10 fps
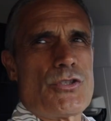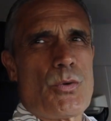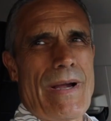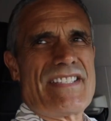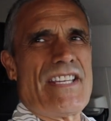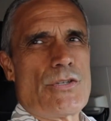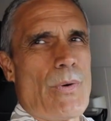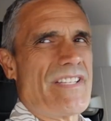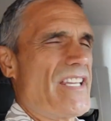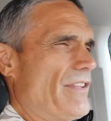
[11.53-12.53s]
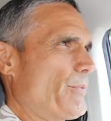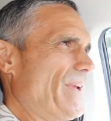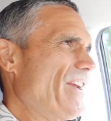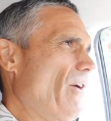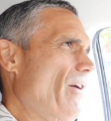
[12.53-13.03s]

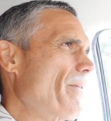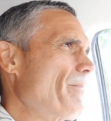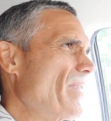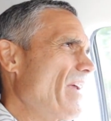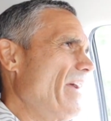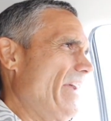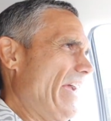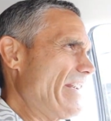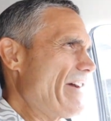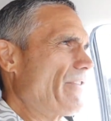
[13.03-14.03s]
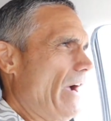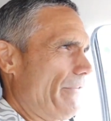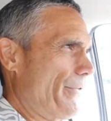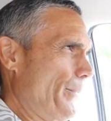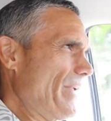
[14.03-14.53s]
2023 are. And I've
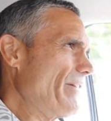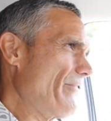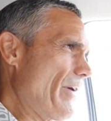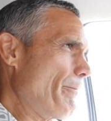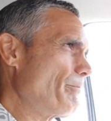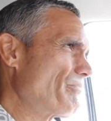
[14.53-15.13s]
got three of them